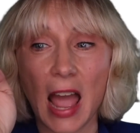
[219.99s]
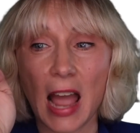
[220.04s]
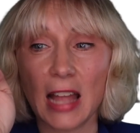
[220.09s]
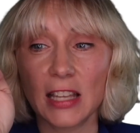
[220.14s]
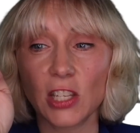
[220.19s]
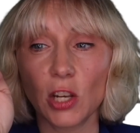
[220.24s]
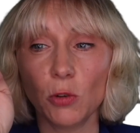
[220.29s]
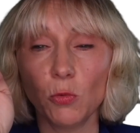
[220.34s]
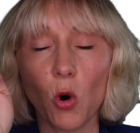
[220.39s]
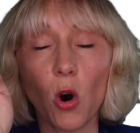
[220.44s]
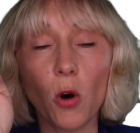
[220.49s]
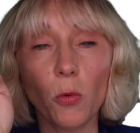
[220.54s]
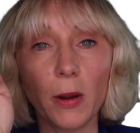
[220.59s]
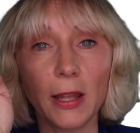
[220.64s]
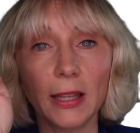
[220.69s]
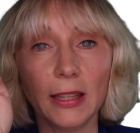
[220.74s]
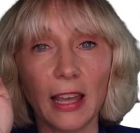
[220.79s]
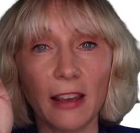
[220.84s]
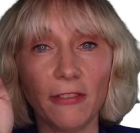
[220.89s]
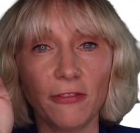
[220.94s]
And so what
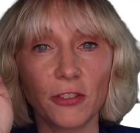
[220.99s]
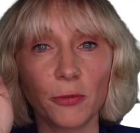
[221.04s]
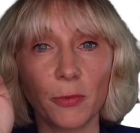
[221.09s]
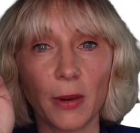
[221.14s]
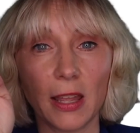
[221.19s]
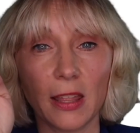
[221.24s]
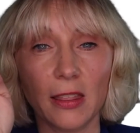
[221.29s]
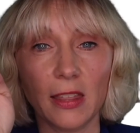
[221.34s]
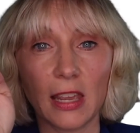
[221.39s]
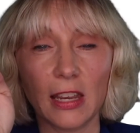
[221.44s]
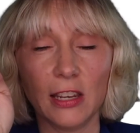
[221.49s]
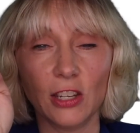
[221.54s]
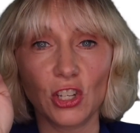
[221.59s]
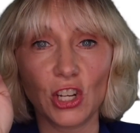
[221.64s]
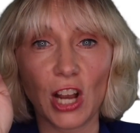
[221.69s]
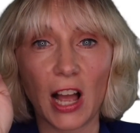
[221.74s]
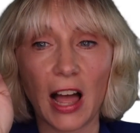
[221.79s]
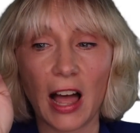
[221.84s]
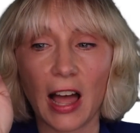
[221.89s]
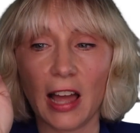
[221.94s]
we're left with in
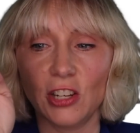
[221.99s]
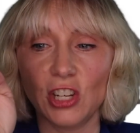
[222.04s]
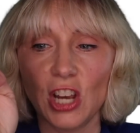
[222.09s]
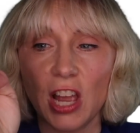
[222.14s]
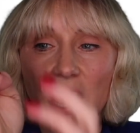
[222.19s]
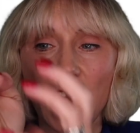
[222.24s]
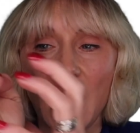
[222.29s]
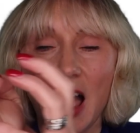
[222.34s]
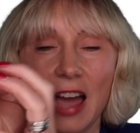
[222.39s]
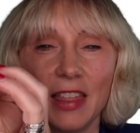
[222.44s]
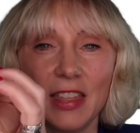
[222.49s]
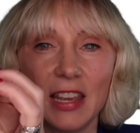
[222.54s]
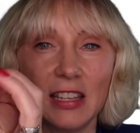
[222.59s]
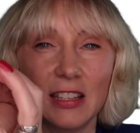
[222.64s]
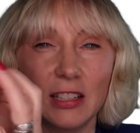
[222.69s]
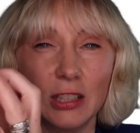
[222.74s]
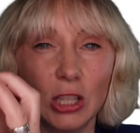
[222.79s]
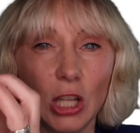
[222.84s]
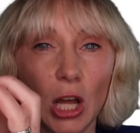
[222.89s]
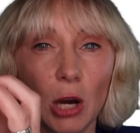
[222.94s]
charge are
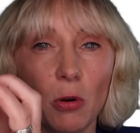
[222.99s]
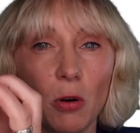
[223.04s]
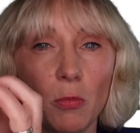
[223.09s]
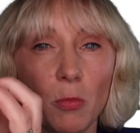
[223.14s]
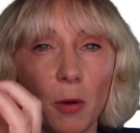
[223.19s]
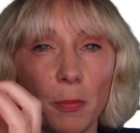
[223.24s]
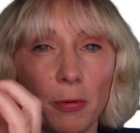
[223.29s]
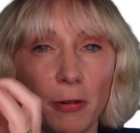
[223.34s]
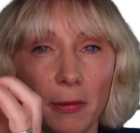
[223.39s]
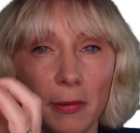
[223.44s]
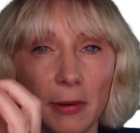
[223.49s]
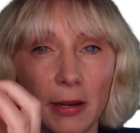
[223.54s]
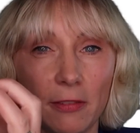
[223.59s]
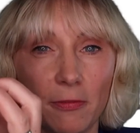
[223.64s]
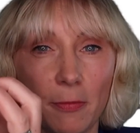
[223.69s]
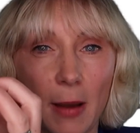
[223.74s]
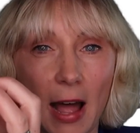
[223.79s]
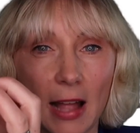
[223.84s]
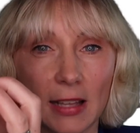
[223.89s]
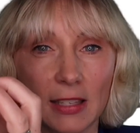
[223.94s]
these lower, more
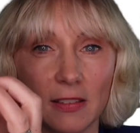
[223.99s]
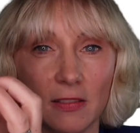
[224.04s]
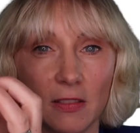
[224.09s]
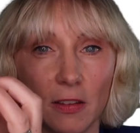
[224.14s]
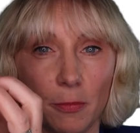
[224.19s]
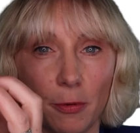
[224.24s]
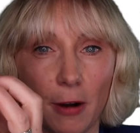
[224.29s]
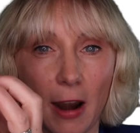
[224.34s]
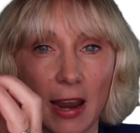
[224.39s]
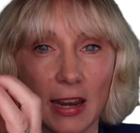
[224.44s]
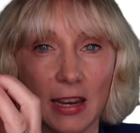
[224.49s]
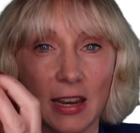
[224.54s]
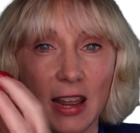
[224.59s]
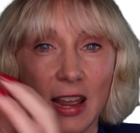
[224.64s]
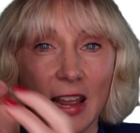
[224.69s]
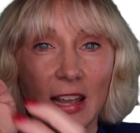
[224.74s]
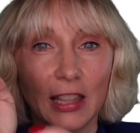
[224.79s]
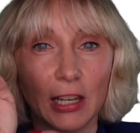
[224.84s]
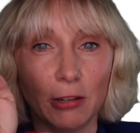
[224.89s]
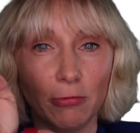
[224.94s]
primitive parts of the brain,
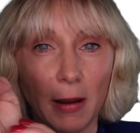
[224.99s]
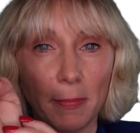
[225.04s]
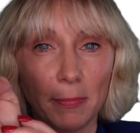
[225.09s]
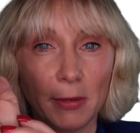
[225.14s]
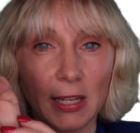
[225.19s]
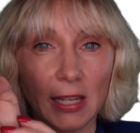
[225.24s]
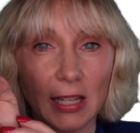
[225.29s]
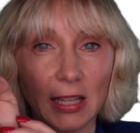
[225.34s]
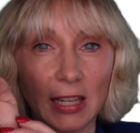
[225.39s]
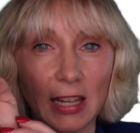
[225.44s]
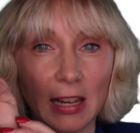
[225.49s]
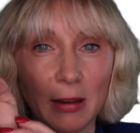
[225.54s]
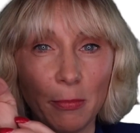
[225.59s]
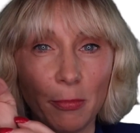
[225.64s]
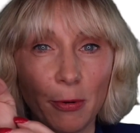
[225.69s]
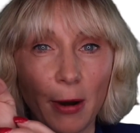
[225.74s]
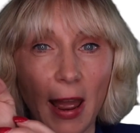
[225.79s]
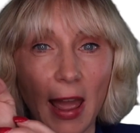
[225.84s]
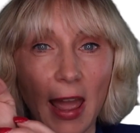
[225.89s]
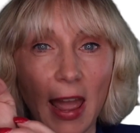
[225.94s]
the reptilian
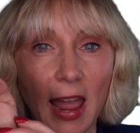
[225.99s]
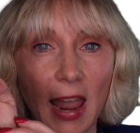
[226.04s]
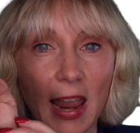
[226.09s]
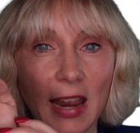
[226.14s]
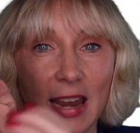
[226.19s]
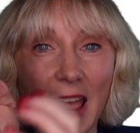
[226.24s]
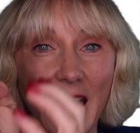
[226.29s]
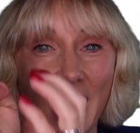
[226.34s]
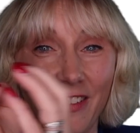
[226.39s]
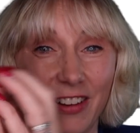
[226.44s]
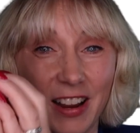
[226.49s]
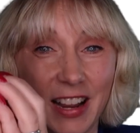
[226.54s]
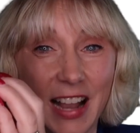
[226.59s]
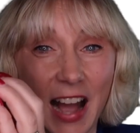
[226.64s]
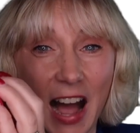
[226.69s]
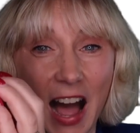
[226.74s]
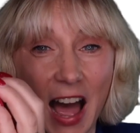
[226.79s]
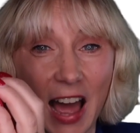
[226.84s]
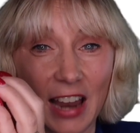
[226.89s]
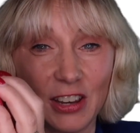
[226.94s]
brain, our
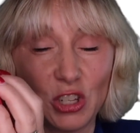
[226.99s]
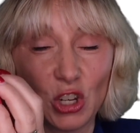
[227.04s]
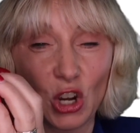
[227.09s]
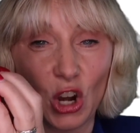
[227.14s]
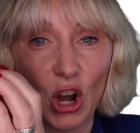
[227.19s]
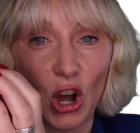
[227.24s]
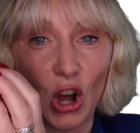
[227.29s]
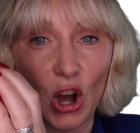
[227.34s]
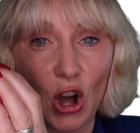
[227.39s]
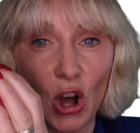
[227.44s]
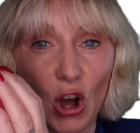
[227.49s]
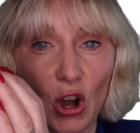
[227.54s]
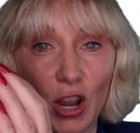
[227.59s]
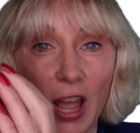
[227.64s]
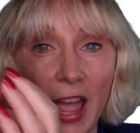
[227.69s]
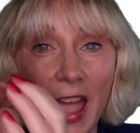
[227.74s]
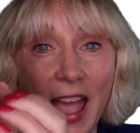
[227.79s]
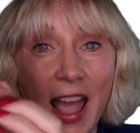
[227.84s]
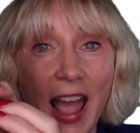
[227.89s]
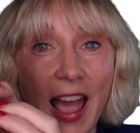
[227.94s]
guard
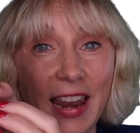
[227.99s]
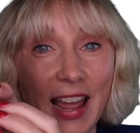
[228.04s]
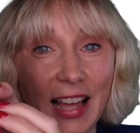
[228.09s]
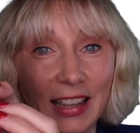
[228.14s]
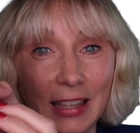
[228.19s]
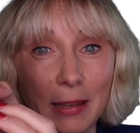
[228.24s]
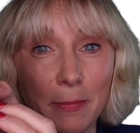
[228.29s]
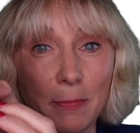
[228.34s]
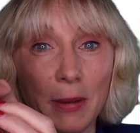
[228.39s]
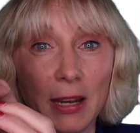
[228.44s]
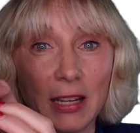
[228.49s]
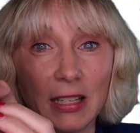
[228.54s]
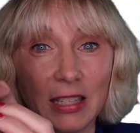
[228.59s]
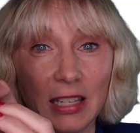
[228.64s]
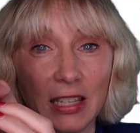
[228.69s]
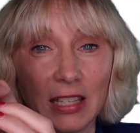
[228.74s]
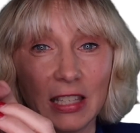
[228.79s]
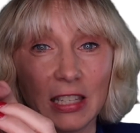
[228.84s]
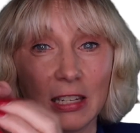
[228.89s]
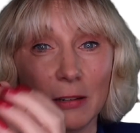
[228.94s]
dog, and our limbic
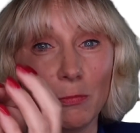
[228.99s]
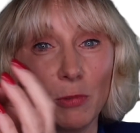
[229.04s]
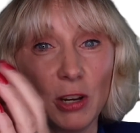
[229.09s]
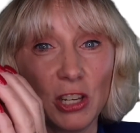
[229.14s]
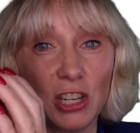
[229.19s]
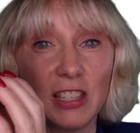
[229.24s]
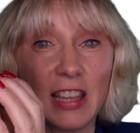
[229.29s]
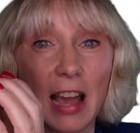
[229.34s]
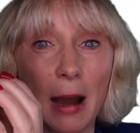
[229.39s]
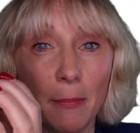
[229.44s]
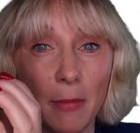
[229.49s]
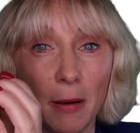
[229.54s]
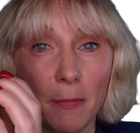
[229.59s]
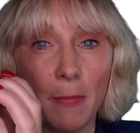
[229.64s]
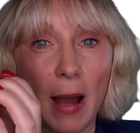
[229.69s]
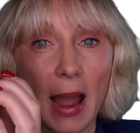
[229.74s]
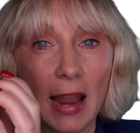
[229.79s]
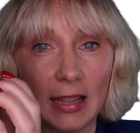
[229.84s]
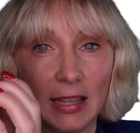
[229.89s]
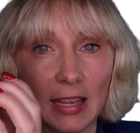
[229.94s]
system, which is our
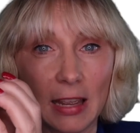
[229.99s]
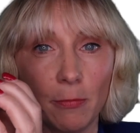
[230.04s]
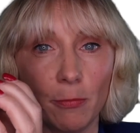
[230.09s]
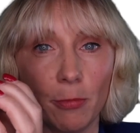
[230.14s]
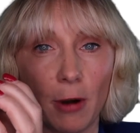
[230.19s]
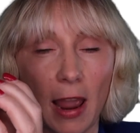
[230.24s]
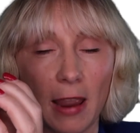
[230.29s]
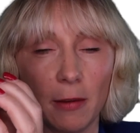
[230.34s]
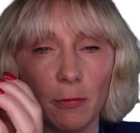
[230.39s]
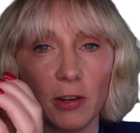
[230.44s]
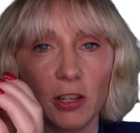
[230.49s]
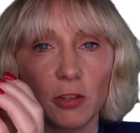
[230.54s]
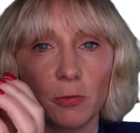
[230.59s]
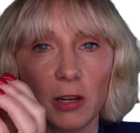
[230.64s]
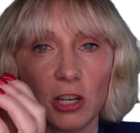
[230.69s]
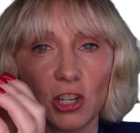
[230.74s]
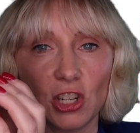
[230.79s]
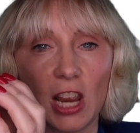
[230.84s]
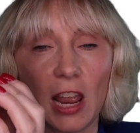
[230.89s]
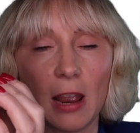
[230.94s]
mammalian brain, which
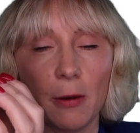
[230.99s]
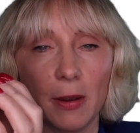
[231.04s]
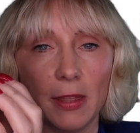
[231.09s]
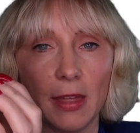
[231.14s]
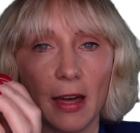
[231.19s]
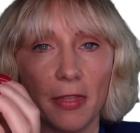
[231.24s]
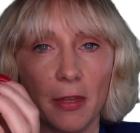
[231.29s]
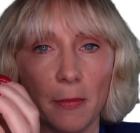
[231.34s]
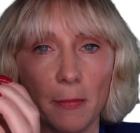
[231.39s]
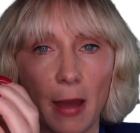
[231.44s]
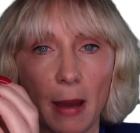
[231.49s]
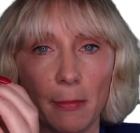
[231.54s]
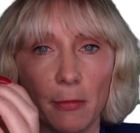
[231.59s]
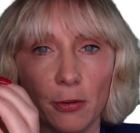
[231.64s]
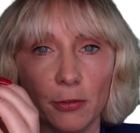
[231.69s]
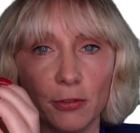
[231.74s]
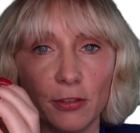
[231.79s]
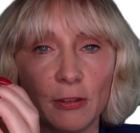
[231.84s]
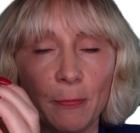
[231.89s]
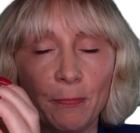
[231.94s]
we share with other
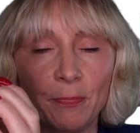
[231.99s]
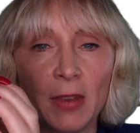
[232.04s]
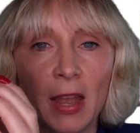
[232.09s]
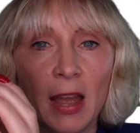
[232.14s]
mammals.